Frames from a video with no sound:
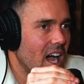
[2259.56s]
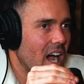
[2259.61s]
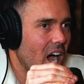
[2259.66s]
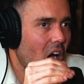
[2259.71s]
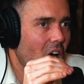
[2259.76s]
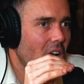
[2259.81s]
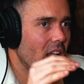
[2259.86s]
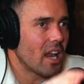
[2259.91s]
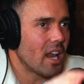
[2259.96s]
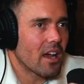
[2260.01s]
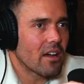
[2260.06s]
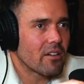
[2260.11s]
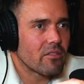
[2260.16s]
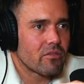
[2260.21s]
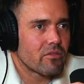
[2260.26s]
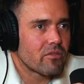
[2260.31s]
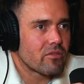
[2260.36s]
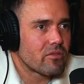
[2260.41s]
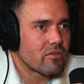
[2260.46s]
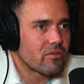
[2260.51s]
I
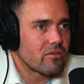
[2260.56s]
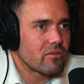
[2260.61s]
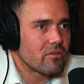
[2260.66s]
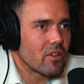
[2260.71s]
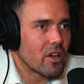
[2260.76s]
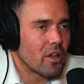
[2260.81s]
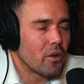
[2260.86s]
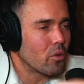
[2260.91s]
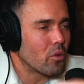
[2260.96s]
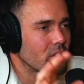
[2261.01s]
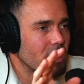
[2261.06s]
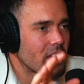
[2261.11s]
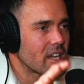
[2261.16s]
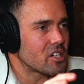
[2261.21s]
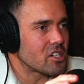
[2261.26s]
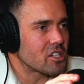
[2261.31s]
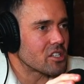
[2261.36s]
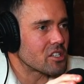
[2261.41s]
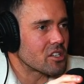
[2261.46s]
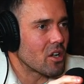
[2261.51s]
love an
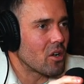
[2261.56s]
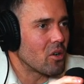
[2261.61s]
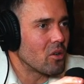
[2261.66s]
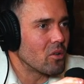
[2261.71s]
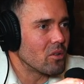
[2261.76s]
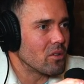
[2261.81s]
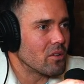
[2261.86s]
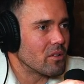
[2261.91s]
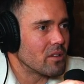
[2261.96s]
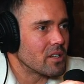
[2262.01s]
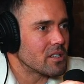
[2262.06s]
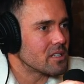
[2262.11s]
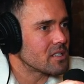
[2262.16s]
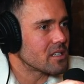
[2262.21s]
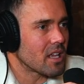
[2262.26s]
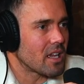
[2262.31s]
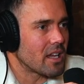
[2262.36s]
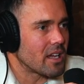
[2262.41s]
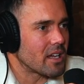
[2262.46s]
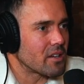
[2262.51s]
audacious goal that's
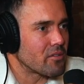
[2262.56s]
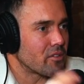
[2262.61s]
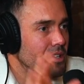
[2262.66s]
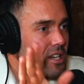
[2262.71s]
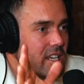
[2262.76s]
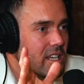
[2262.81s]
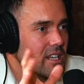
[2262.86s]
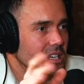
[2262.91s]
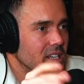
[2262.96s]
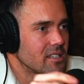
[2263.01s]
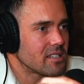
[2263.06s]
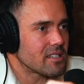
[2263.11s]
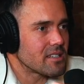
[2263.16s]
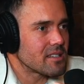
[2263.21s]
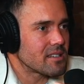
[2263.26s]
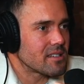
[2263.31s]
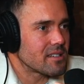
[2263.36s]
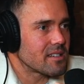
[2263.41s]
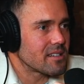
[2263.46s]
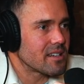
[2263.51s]
like ridiculous.
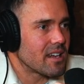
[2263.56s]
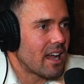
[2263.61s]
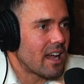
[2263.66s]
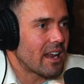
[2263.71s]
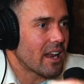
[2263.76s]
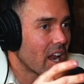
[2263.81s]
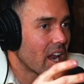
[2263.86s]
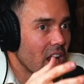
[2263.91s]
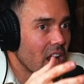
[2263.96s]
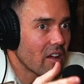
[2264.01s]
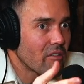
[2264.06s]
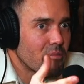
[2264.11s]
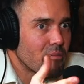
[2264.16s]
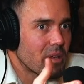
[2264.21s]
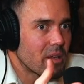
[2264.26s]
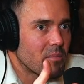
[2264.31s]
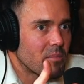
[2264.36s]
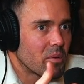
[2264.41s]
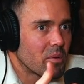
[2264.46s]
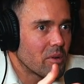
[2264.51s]
Yeah. And I love
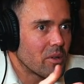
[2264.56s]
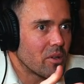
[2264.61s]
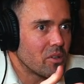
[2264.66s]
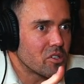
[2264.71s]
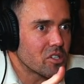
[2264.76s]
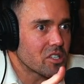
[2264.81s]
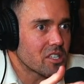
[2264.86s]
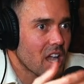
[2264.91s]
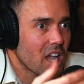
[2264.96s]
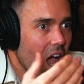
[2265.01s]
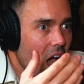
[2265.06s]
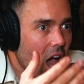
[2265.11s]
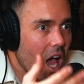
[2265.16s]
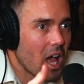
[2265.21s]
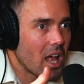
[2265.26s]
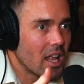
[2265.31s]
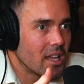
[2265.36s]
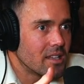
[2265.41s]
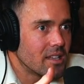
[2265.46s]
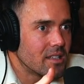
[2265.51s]
people who just
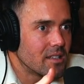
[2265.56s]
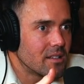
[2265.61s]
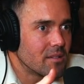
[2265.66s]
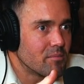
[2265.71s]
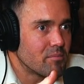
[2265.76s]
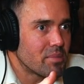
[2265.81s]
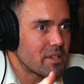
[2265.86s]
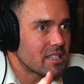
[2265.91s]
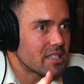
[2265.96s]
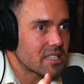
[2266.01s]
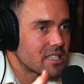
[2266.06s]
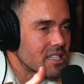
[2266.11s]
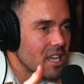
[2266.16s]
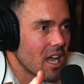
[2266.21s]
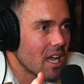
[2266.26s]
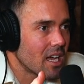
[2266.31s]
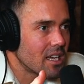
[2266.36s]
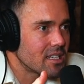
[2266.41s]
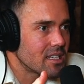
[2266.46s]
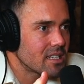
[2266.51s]
can't be
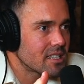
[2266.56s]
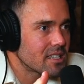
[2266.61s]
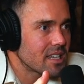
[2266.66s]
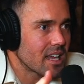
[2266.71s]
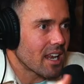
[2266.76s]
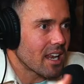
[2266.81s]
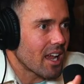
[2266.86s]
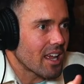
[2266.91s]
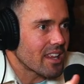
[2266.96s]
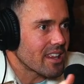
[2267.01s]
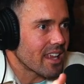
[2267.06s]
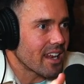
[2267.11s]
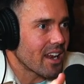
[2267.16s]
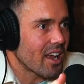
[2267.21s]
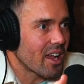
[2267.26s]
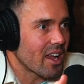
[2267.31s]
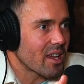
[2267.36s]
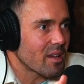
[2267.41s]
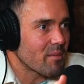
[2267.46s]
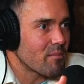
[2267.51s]
deterred. They're
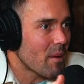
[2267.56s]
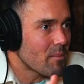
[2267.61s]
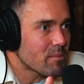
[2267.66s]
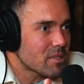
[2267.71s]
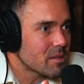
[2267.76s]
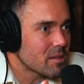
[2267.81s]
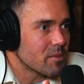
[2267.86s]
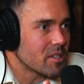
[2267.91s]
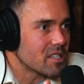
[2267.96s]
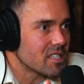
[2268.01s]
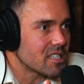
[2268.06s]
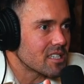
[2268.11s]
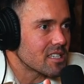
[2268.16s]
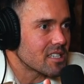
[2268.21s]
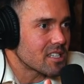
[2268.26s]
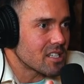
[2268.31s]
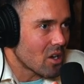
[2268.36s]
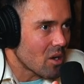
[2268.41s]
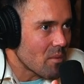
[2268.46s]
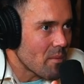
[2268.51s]
like mumsimuses.
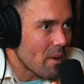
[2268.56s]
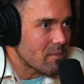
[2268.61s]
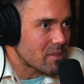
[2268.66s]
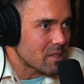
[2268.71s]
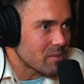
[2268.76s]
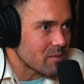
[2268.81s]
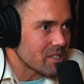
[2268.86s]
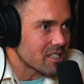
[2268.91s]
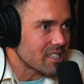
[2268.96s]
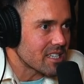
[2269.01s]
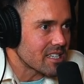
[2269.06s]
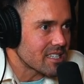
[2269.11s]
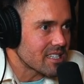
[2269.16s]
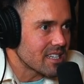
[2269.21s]
Do you know what a mumsimus is?